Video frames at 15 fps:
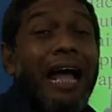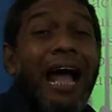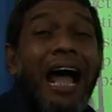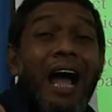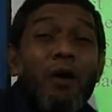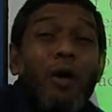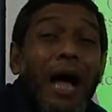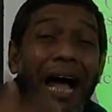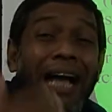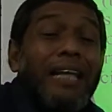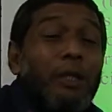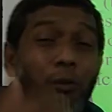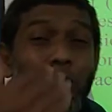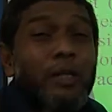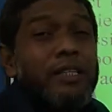how
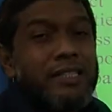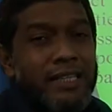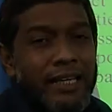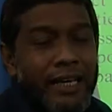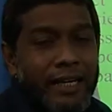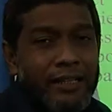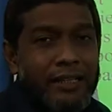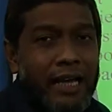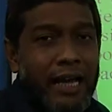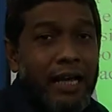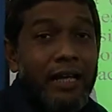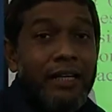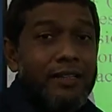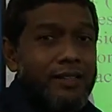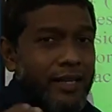I will select
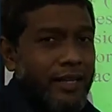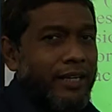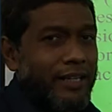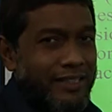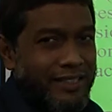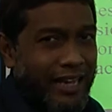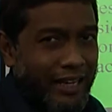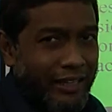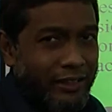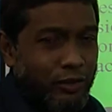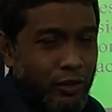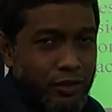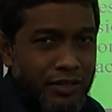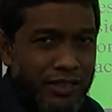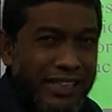the sentence
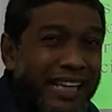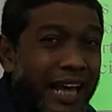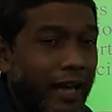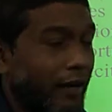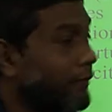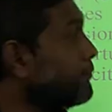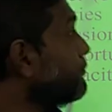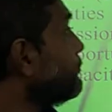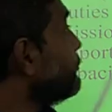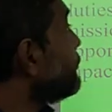connectors here.